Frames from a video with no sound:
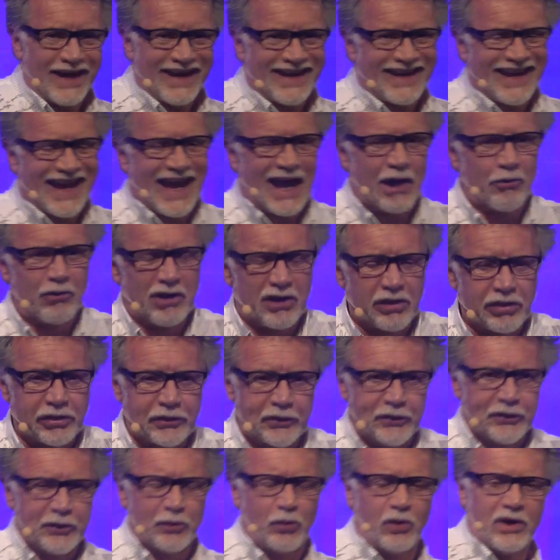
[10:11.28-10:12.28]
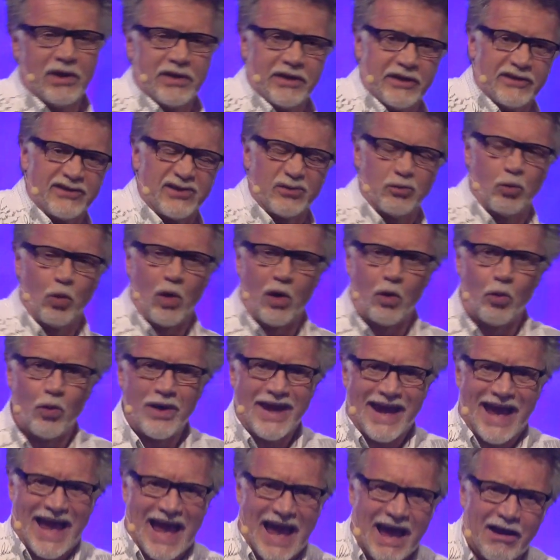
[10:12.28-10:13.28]
carry through with us what we
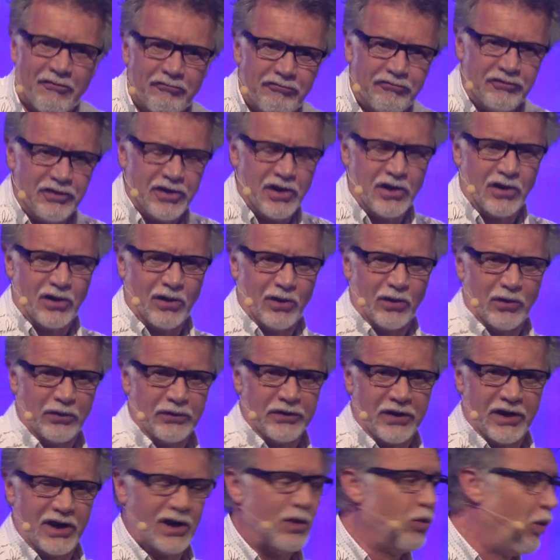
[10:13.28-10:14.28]
have known and